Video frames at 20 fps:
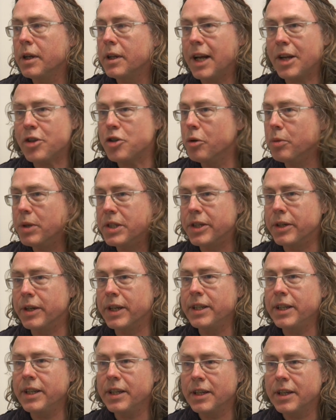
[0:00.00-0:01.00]
That's all we're
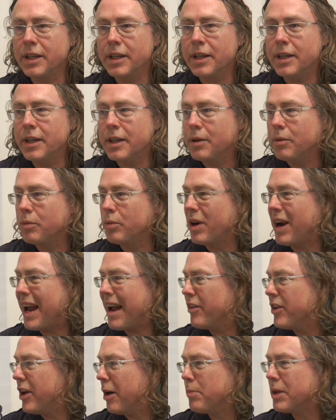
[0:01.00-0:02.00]
doing. We're
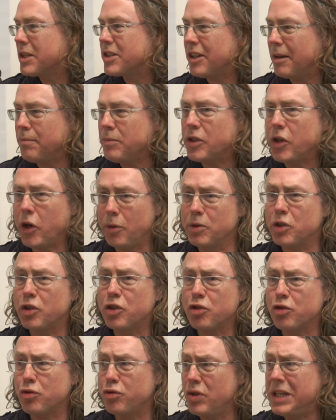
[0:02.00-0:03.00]
outnumbered,
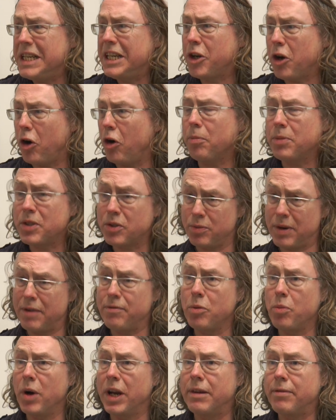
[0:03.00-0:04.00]
sometimes 3 cops to
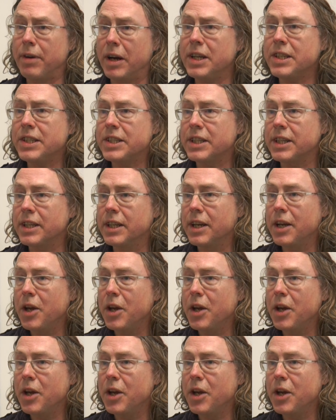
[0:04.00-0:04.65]
every one of us.